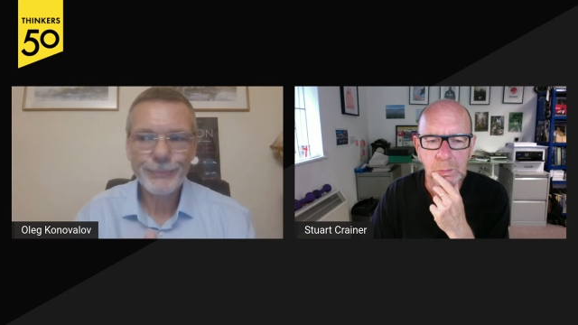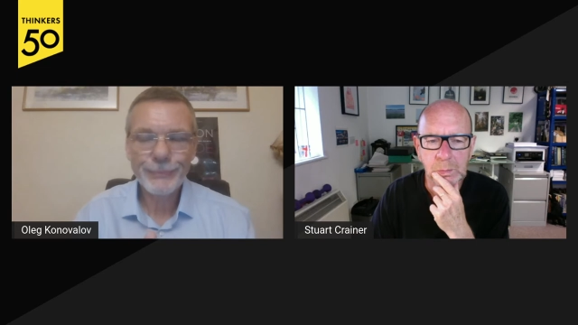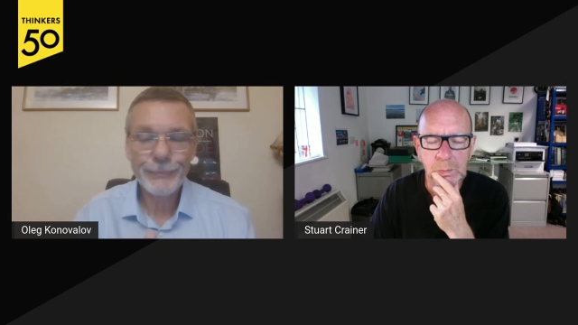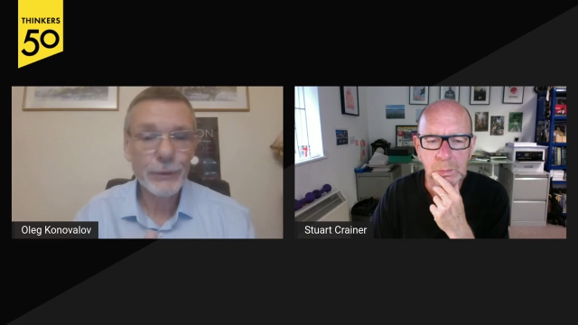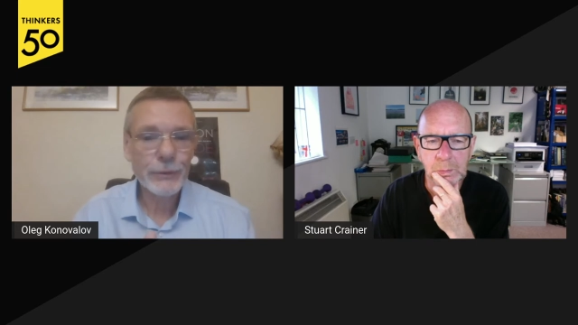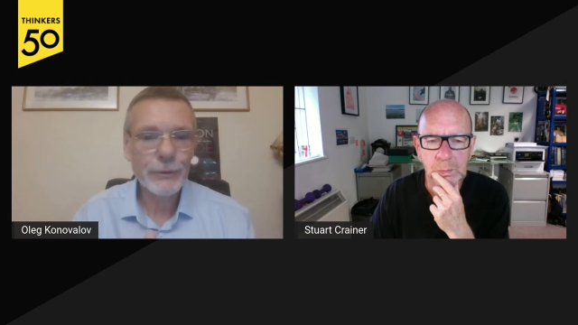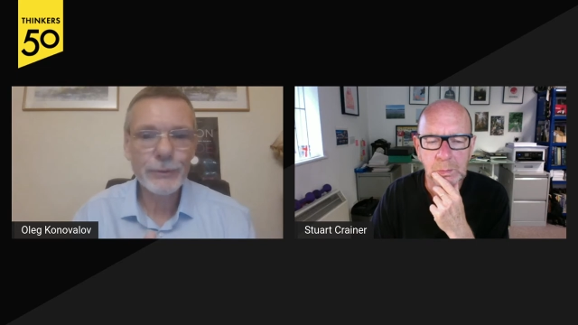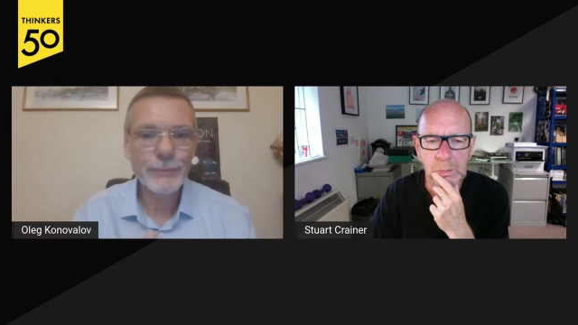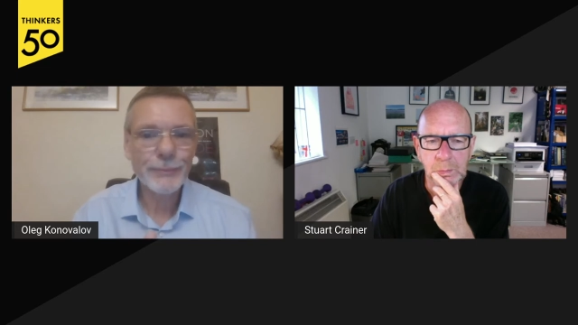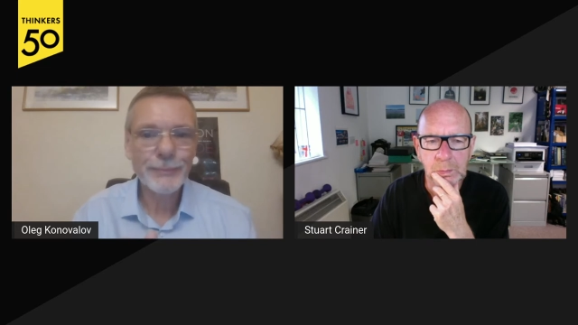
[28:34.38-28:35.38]
Speaker 1: not to
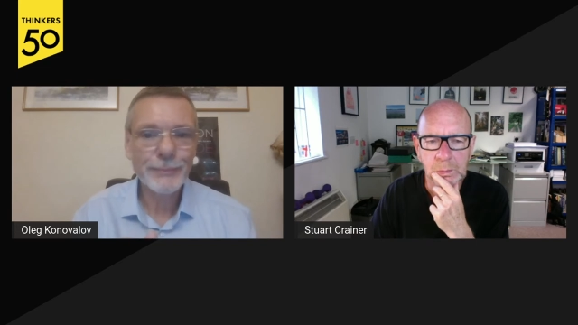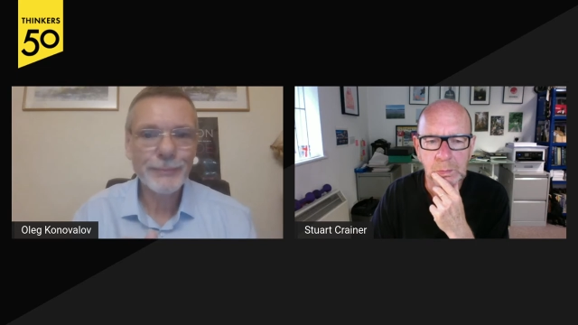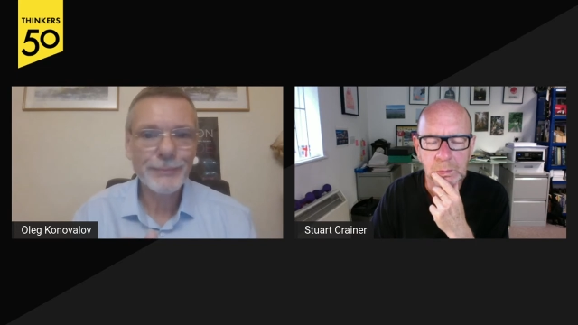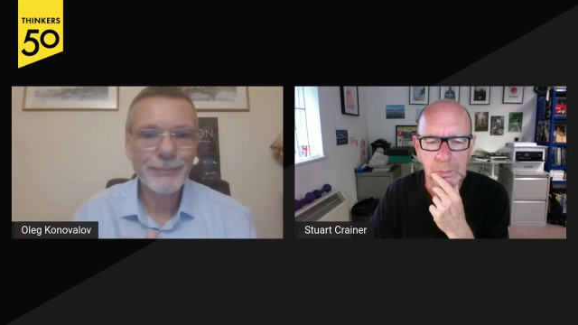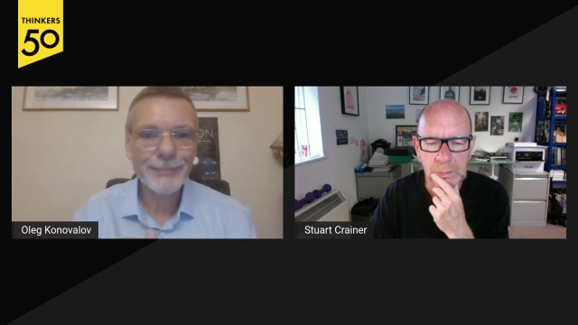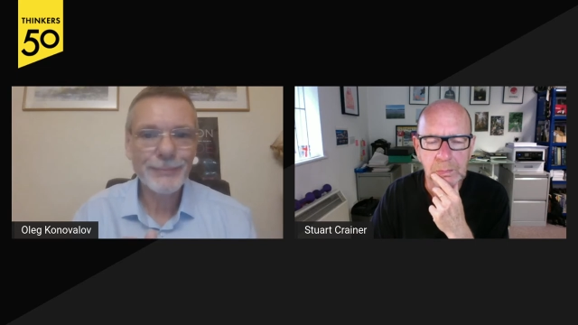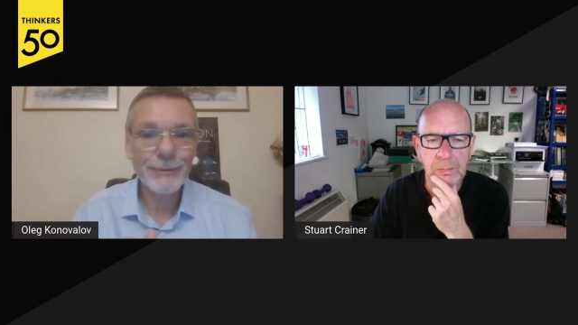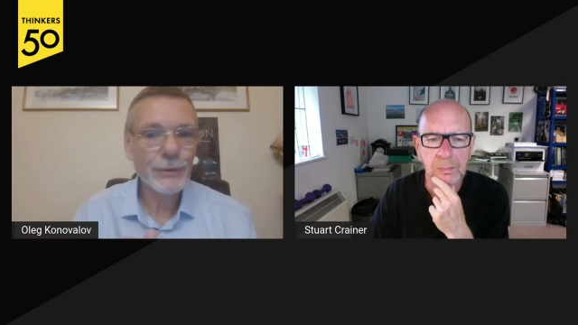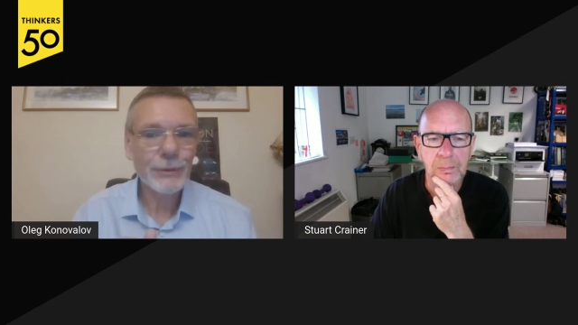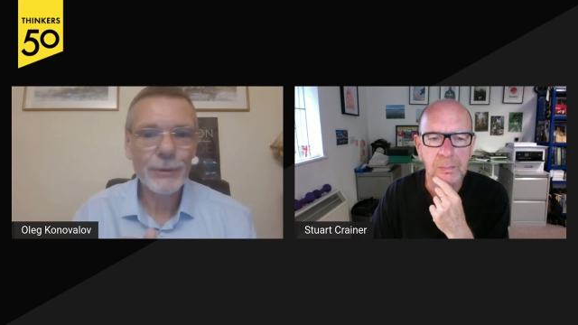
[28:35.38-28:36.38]
do,
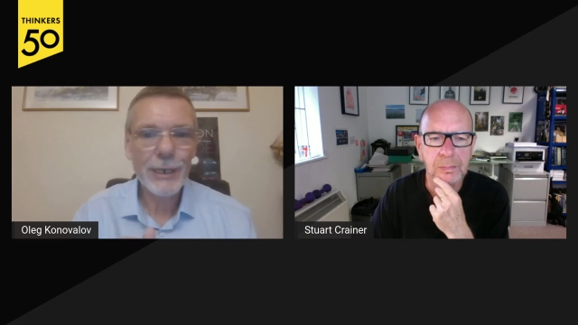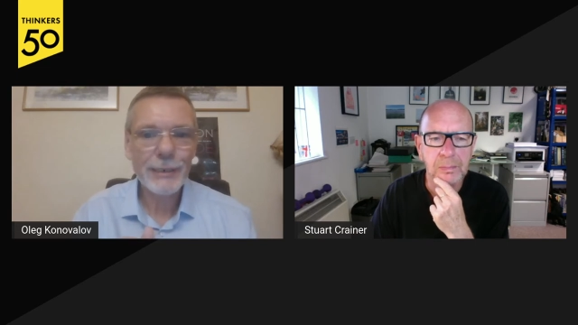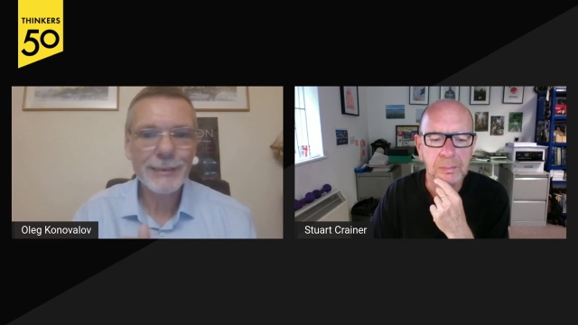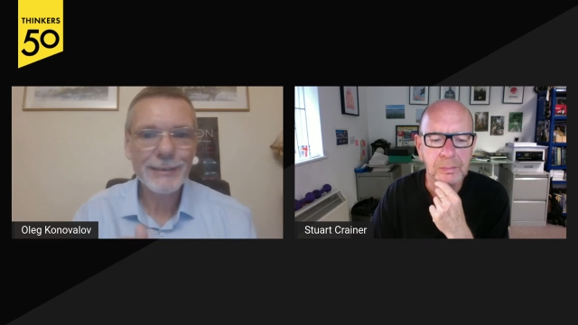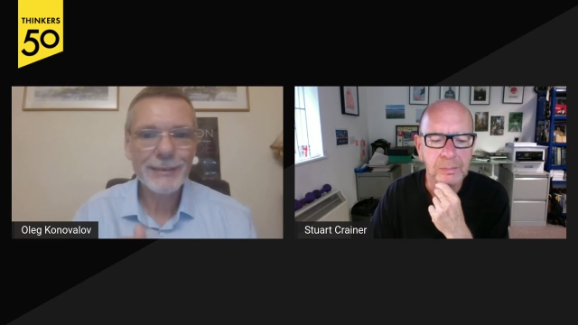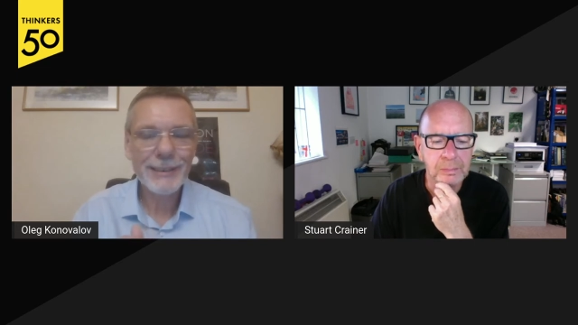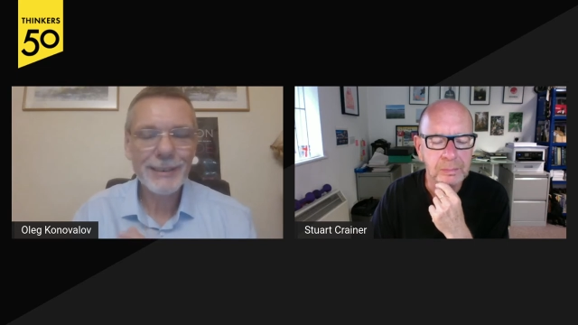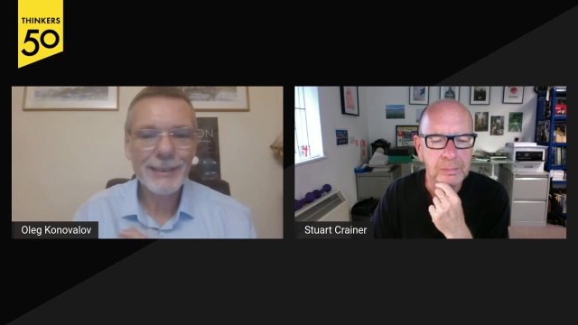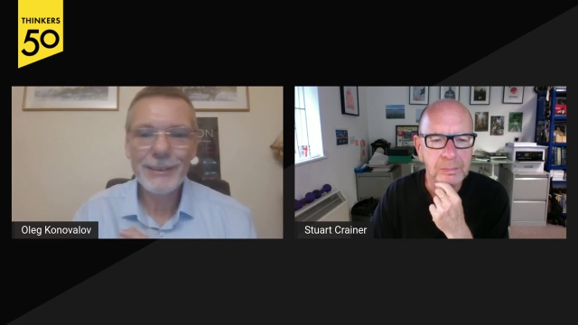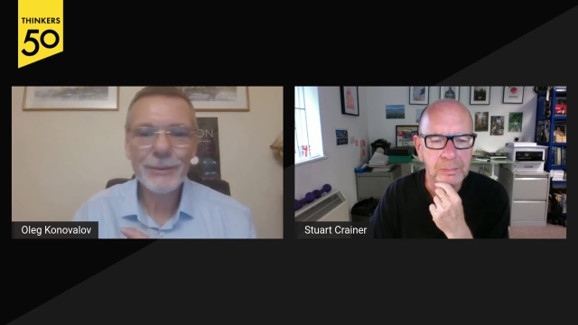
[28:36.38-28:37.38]
not to act,
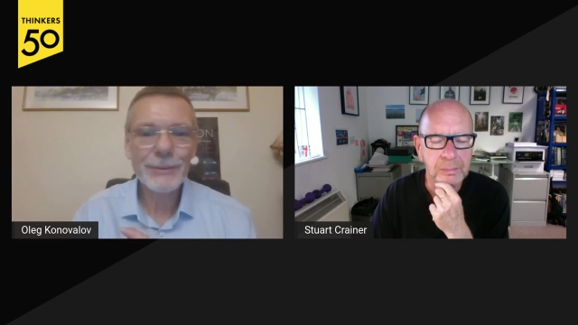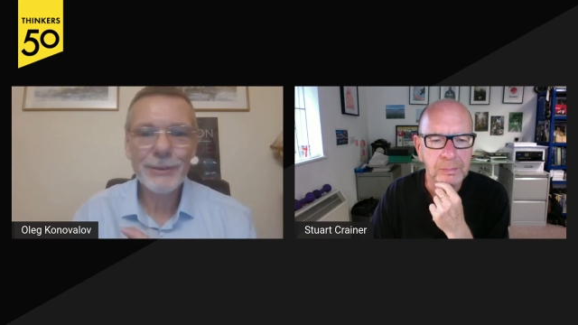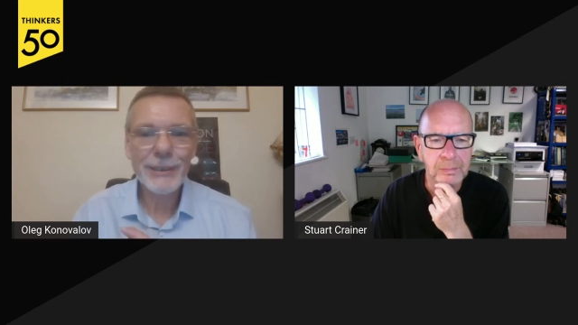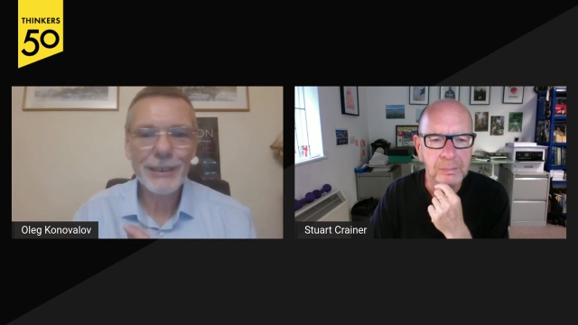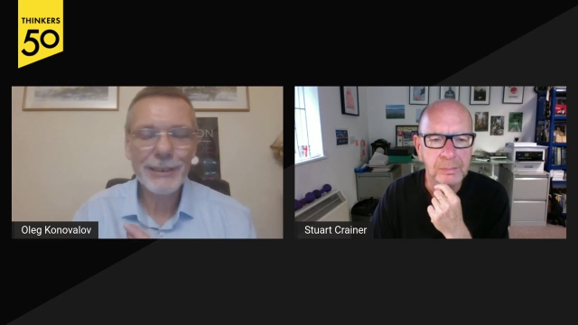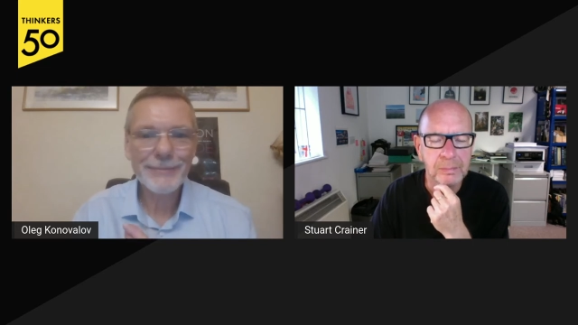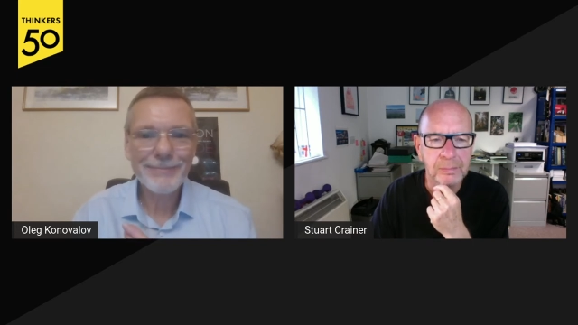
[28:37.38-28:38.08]
not to care.